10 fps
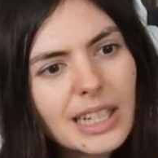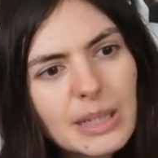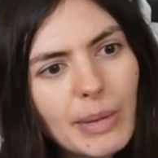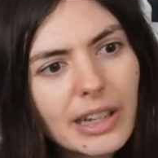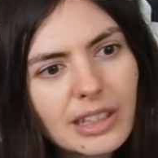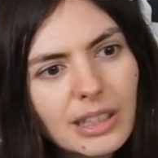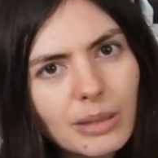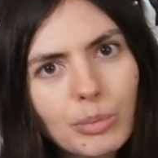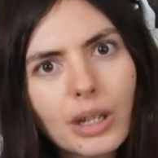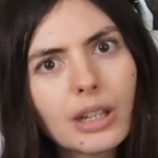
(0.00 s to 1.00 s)

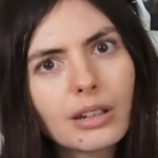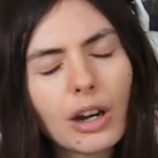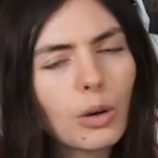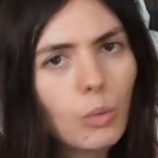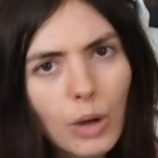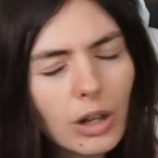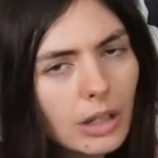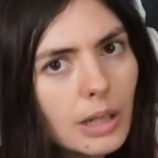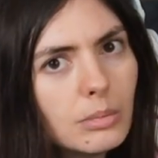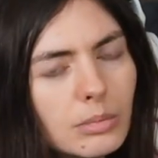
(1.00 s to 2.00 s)
expected, but are
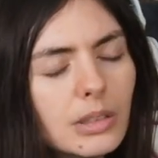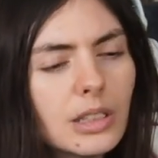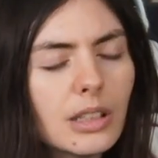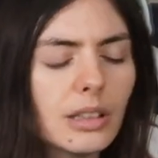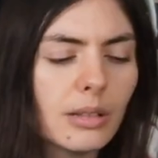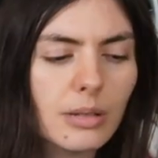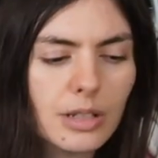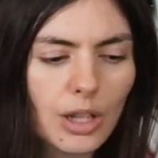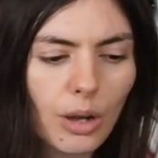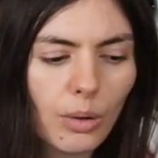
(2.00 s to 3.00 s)
welcome.
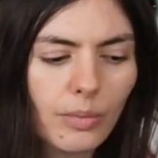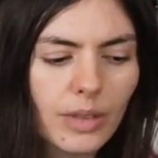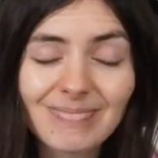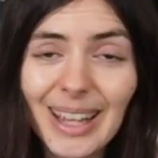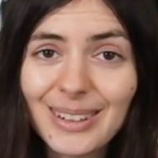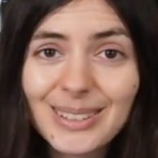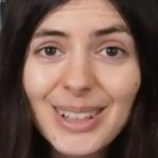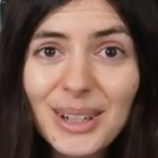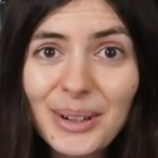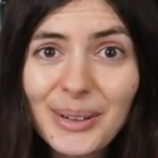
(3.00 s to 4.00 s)
So, I don't
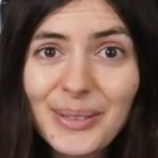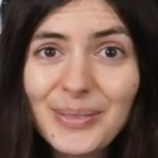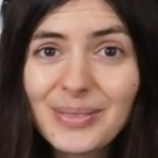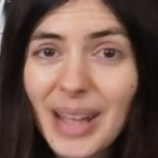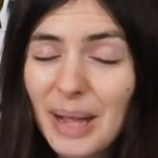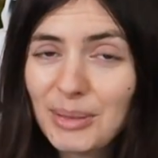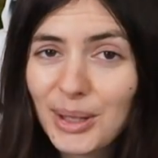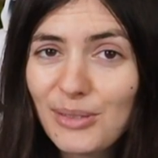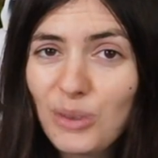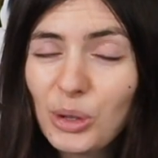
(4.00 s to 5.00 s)
know. I'm
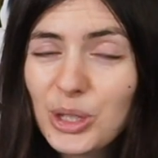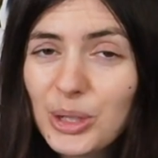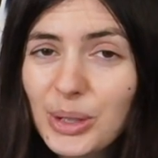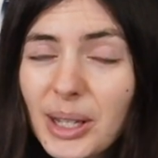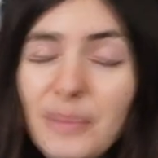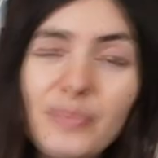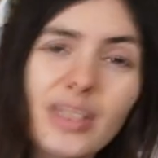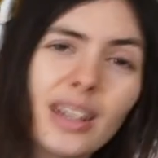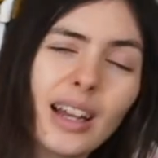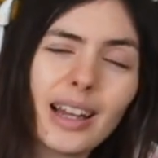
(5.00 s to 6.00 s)
looking forward to it.
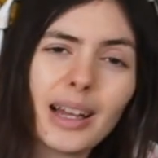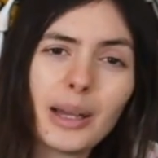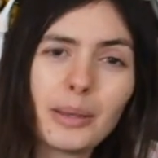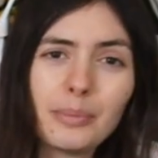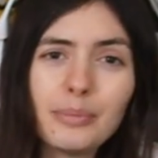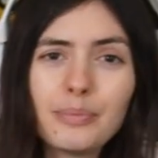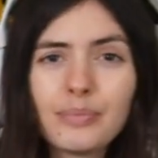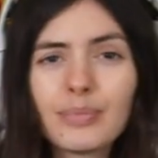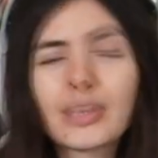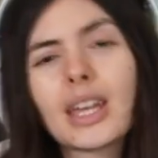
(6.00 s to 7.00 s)

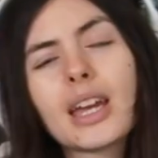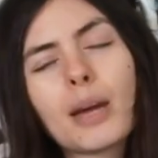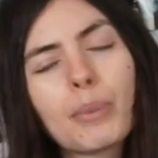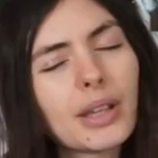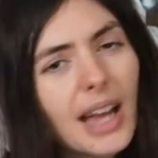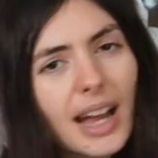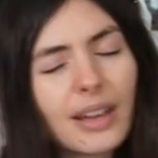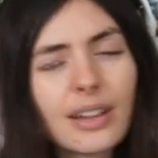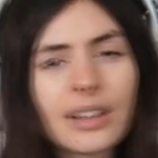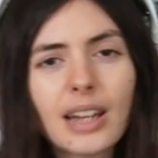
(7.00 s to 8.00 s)
But yeah,
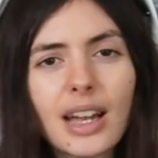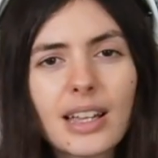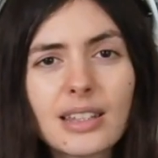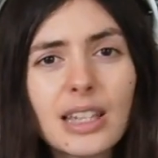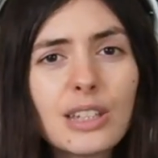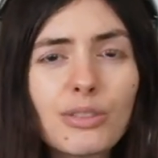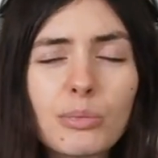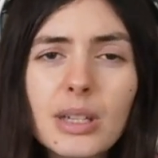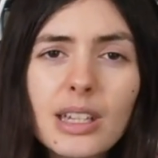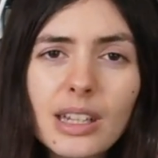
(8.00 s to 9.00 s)
guys, thanks for
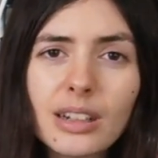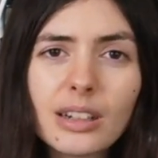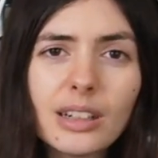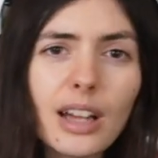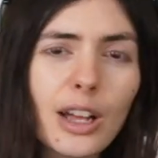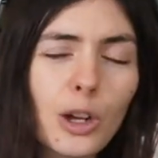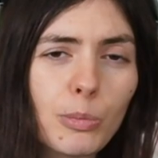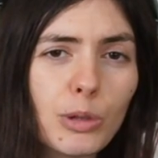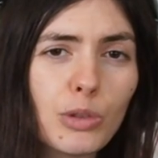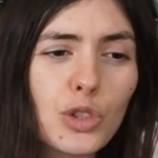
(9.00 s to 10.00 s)
being here. I hope
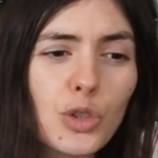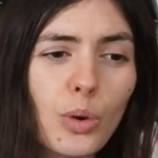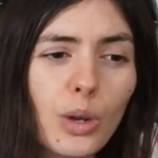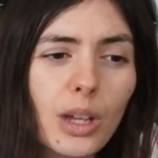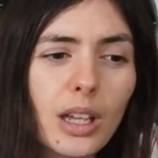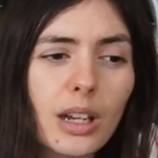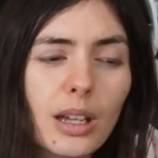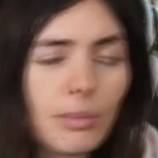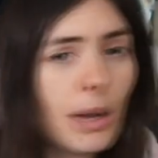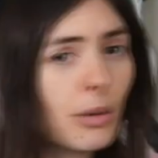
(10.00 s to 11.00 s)
you enjoyed
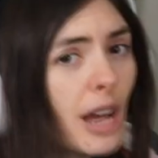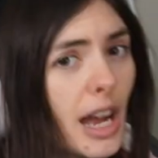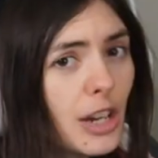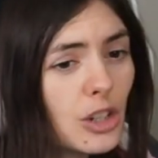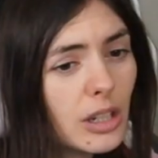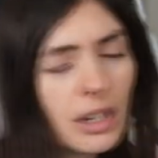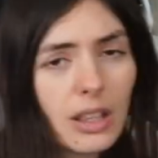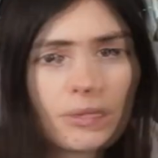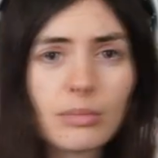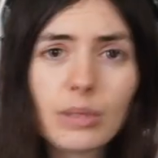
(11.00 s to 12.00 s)
my reaction
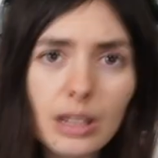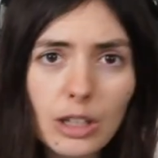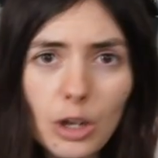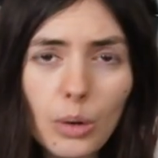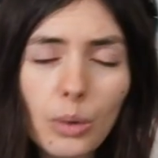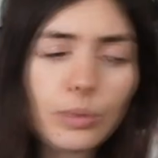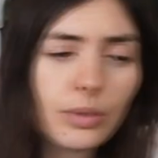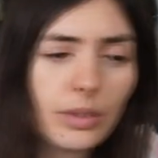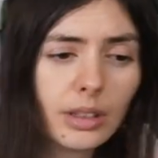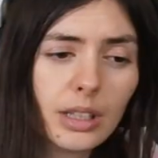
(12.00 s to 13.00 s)
and, you know,
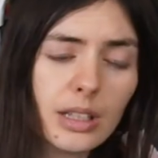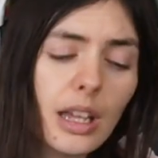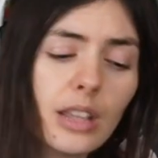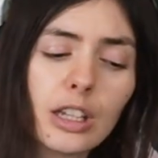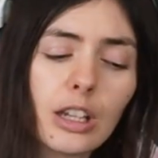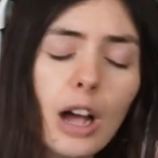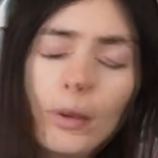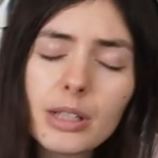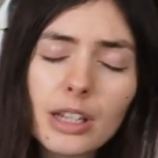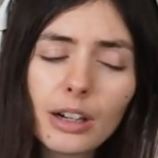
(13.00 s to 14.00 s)
this ending
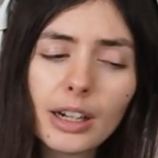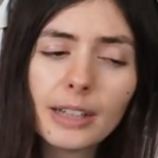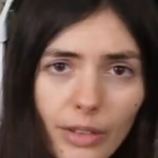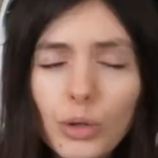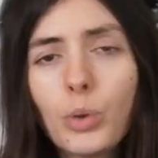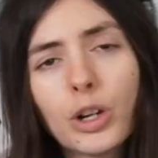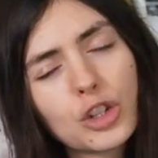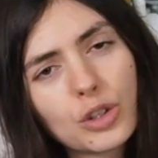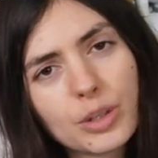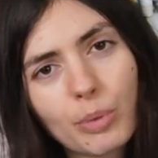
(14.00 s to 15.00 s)
commentary. If you want to
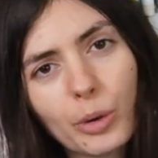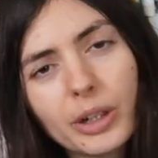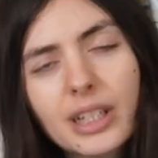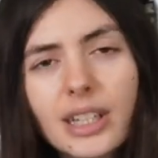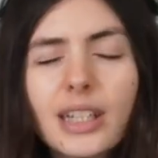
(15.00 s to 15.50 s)
show support,